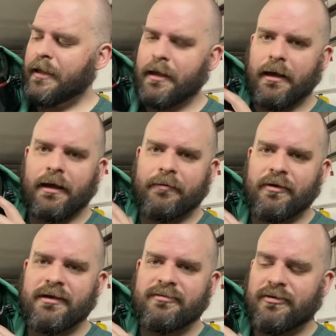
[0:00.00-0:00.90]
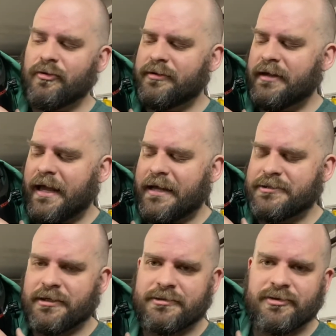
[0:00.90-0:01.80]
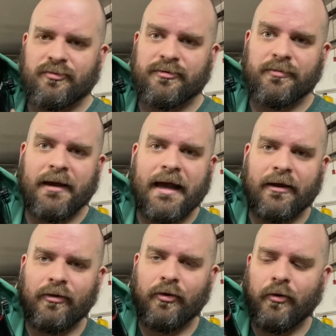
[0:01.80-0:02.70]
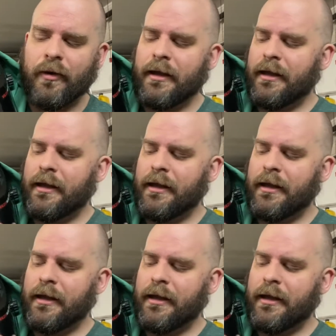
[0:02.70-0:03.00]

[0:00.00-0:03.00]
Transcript: And they're easy to attach just with some hot glue.